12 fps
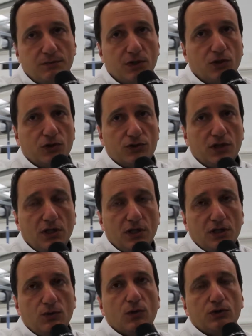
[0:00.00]
because
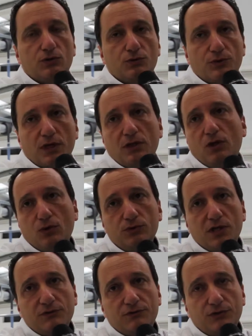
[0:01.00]
you want to run low
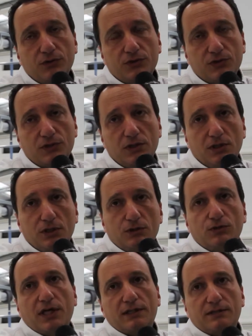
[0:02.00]
downforce
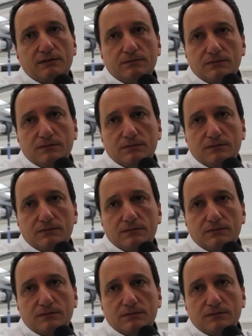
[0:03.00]
to get